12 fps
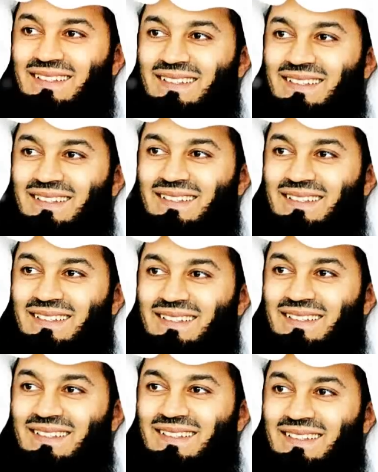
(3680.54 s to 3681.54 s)
You know, I recall
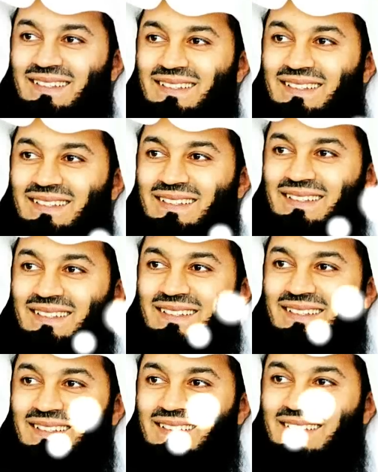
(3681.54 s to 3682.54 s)
these people,
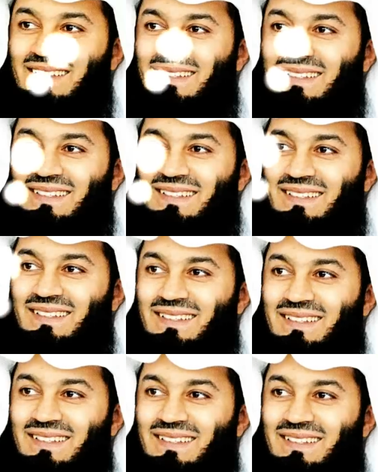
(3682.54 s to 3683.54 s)
and it happens a lot of
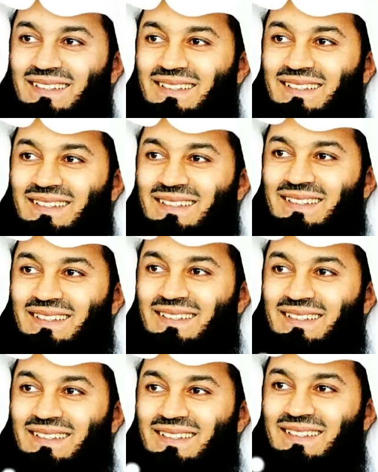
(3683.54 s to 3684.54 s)
the times where
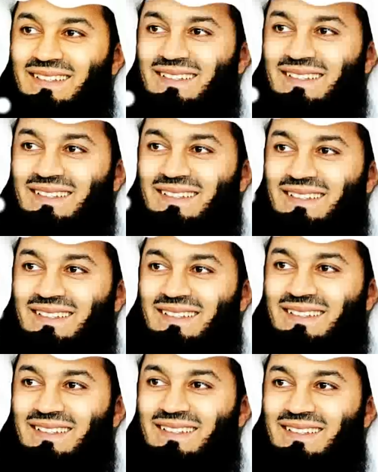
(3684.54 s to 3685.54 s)
you have youngsters,
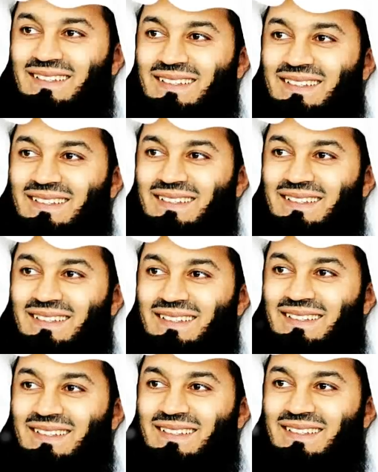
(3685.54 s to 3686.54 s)
they say, they
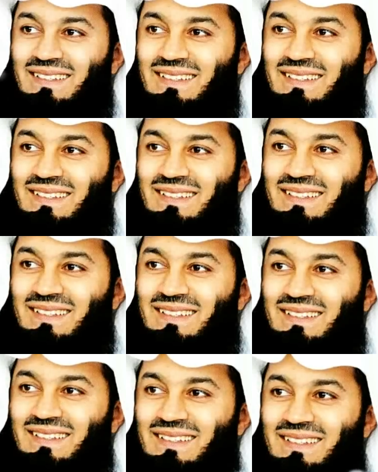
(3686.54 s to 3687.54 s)
tell some girl, I
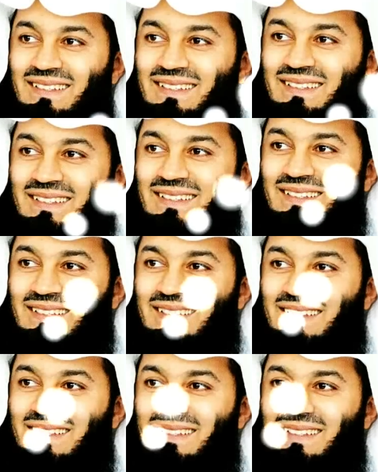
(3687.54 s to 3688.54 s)
love you for the pleasure of
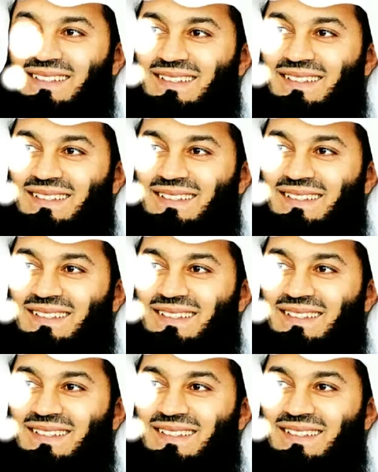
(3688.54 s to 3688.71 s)
Allah.